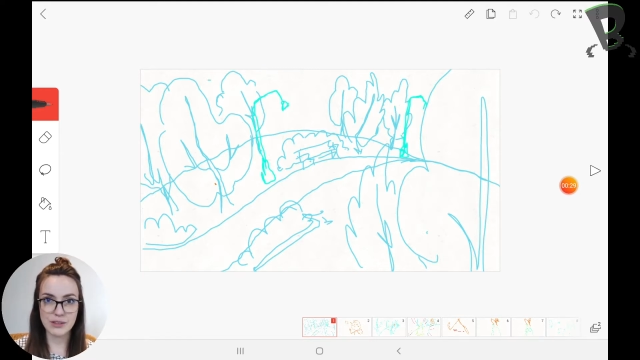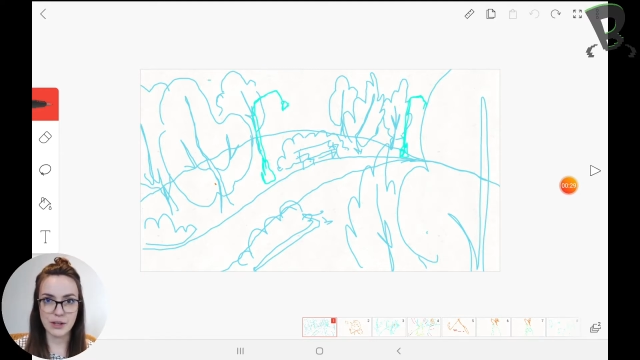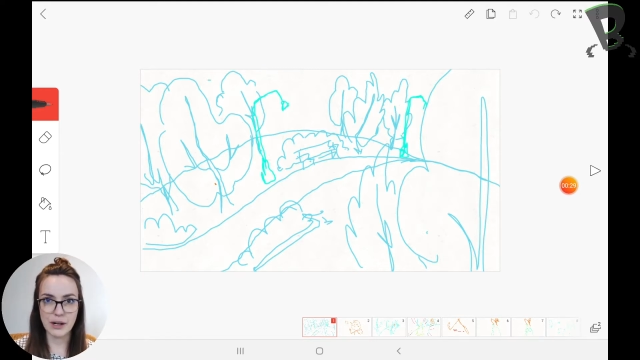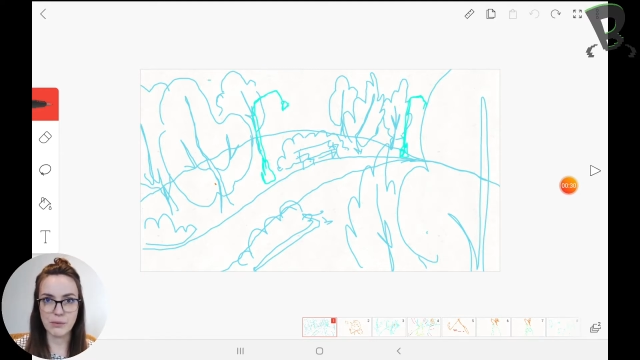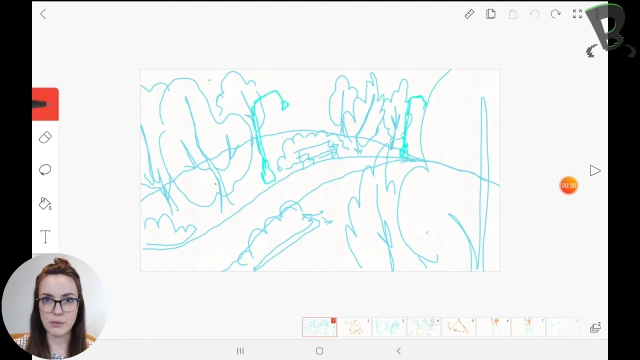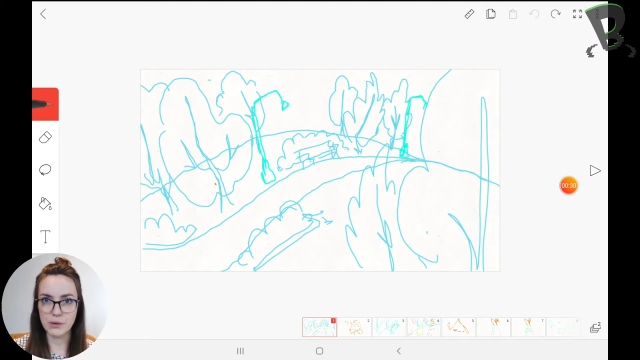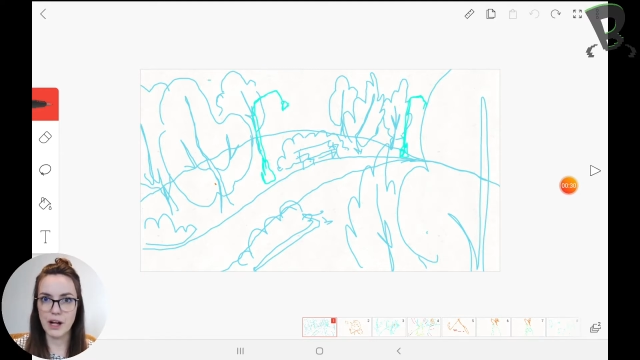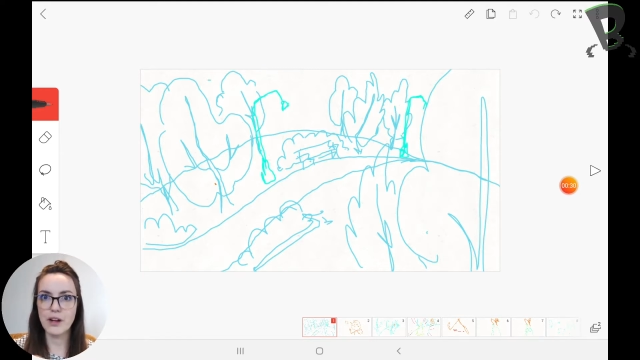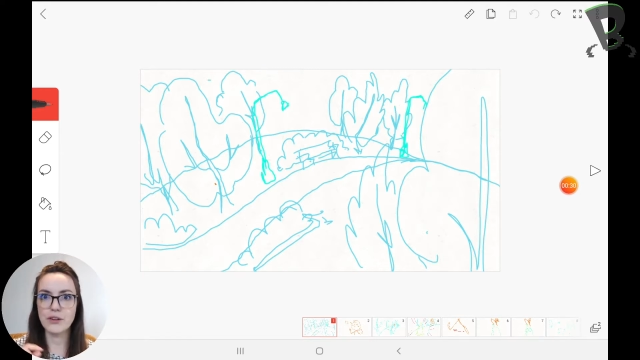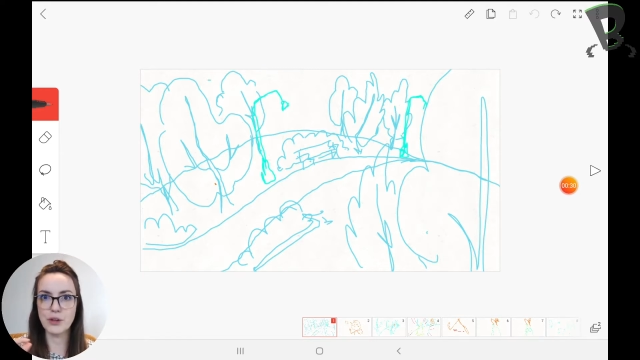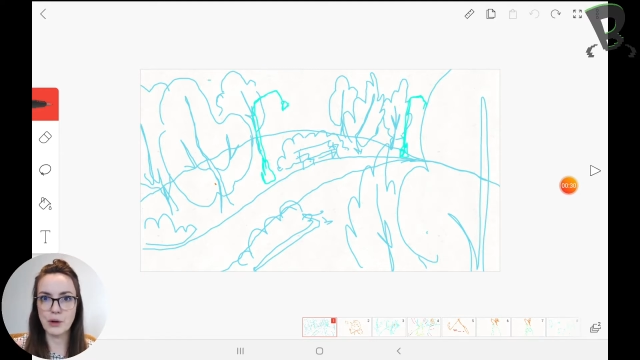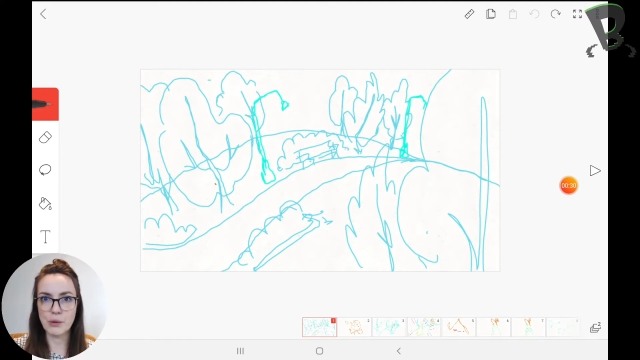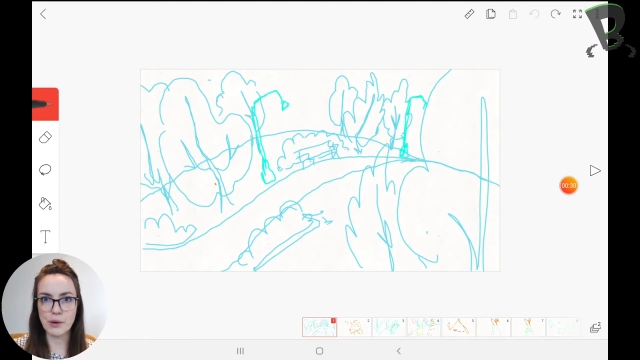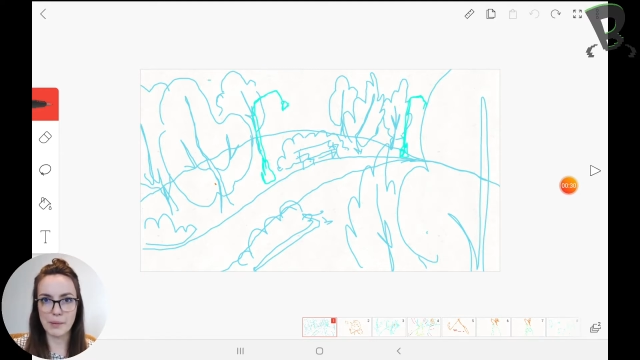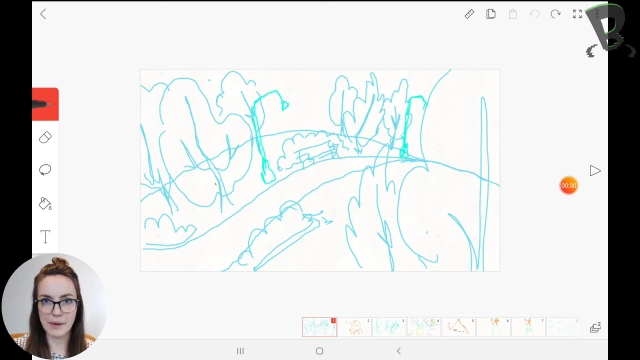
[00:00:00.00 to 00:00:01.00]
or I'll
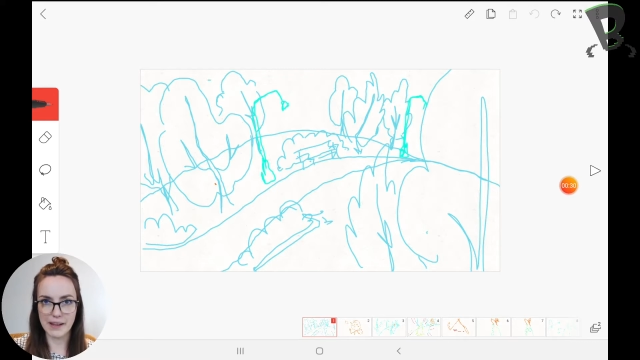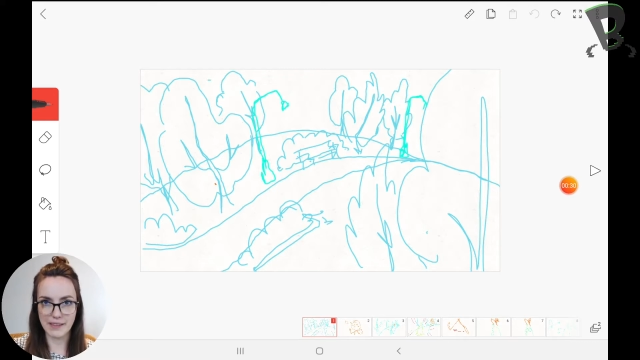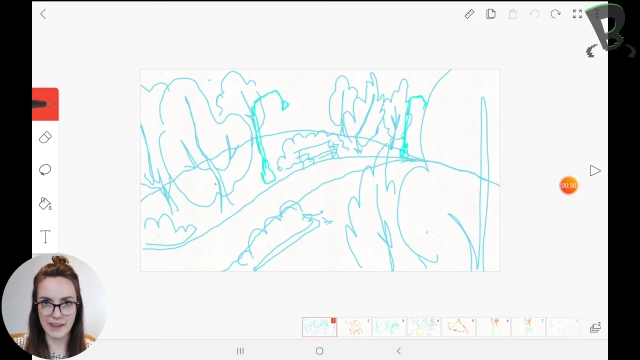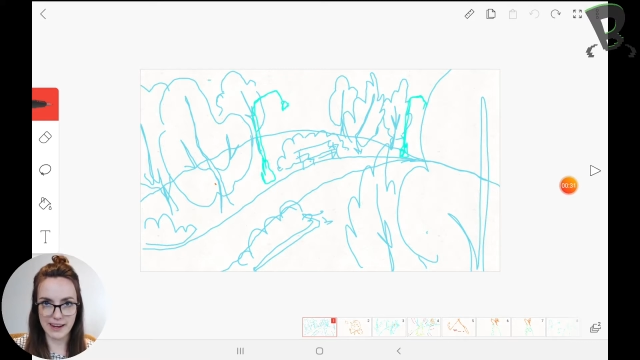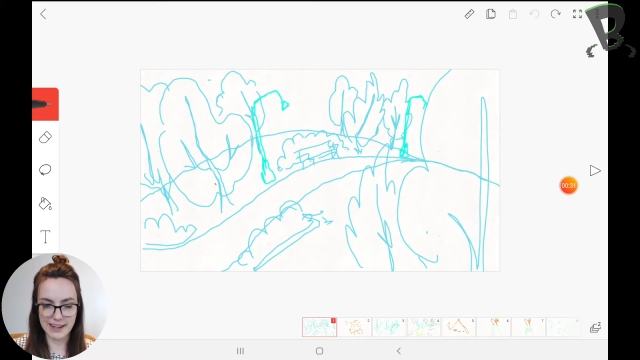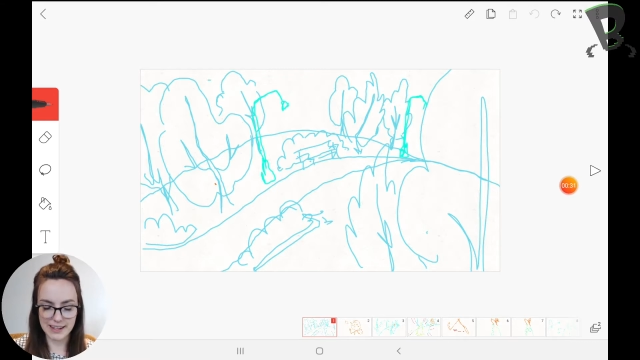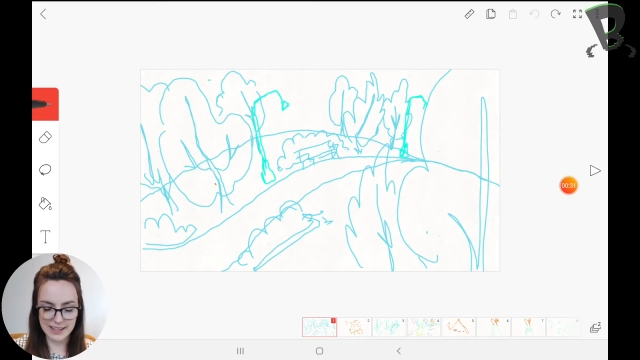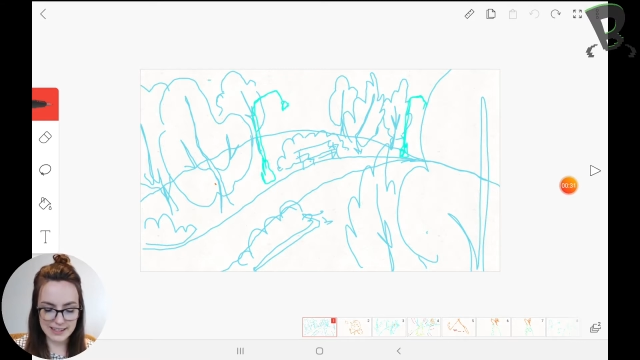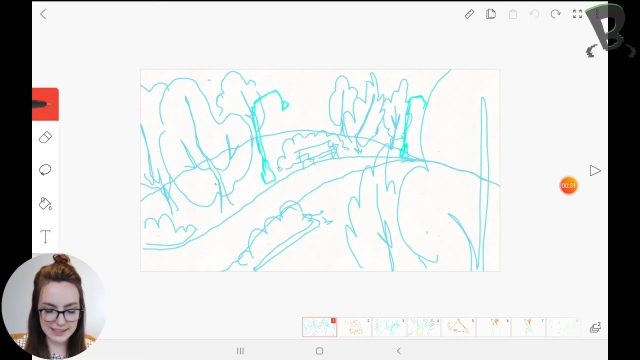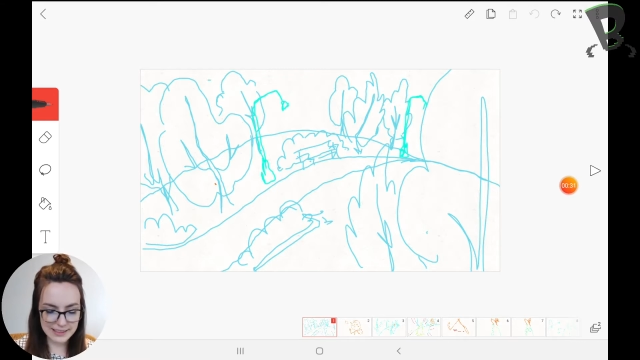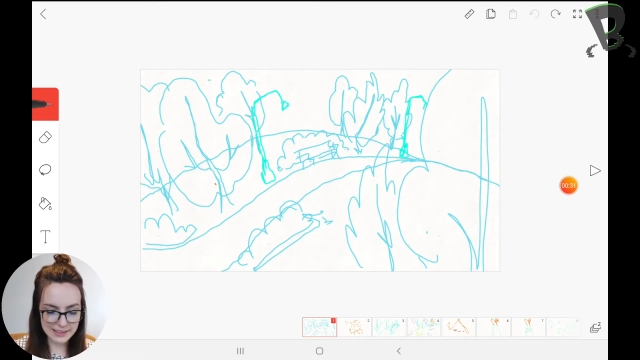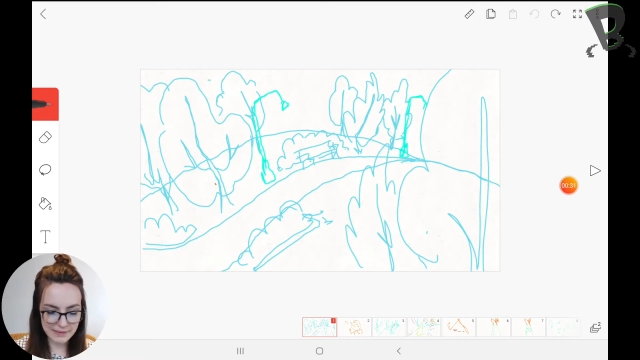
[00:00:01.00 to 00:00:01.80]
know where my line is.